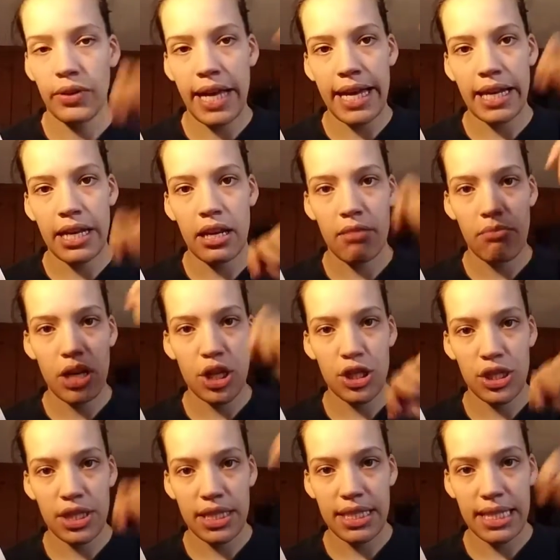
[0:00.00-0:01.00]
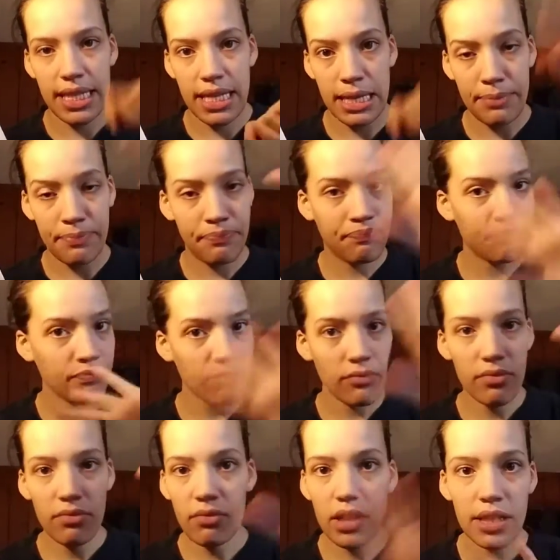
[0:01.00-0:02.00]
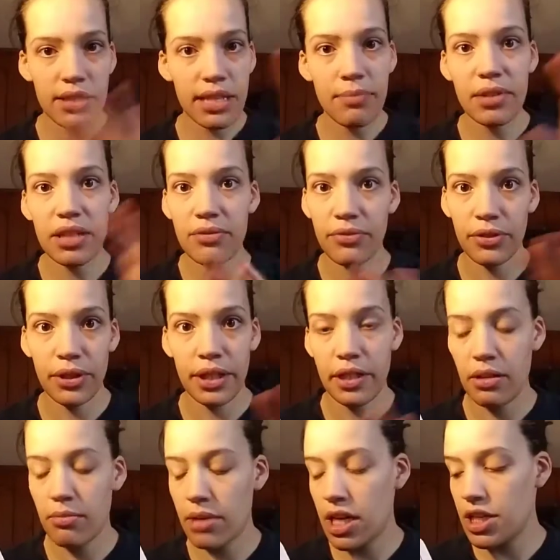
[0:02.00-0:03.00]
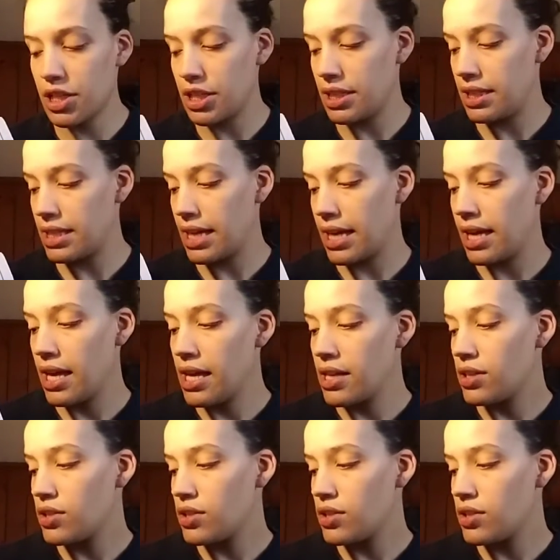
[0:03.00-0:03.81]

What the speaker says: like an emergency, something for an emergency.